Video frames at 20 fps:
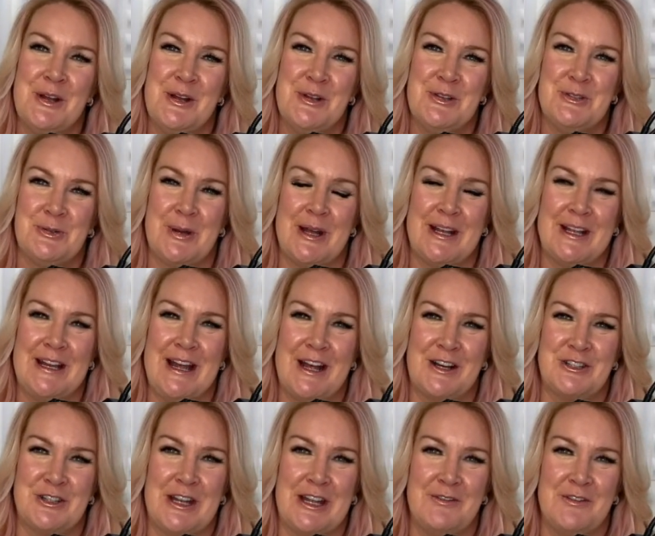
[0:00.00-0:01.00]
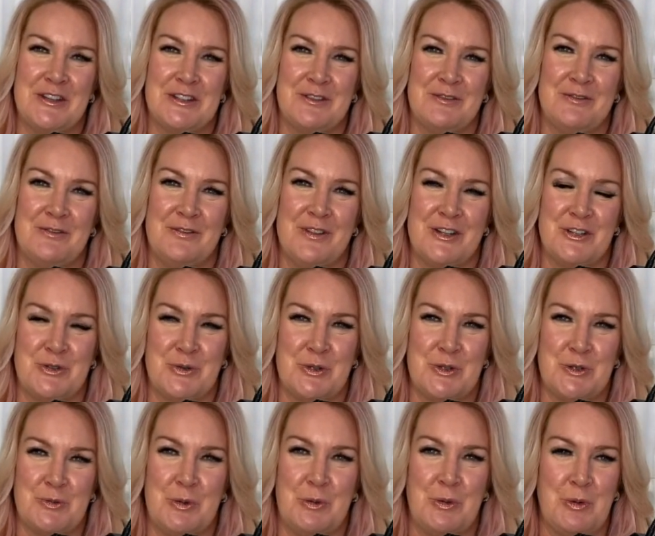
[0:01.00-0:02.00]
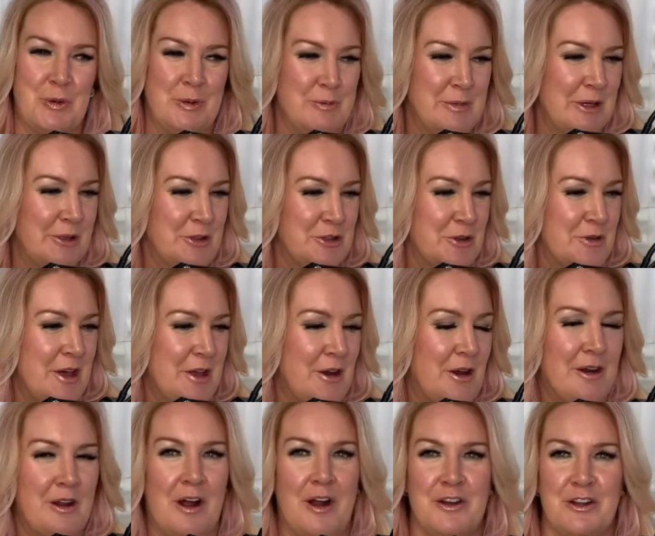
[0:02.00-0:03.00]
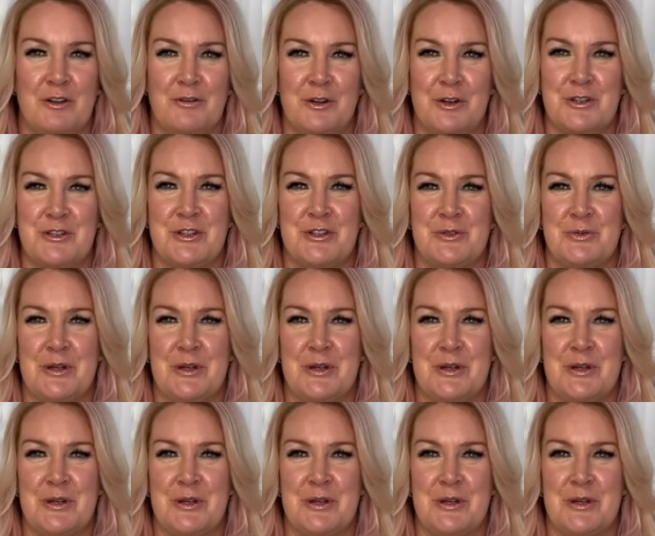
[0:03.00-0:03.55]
so I can actually give you some visuals, but we wouldn't be able to do that on audio versions.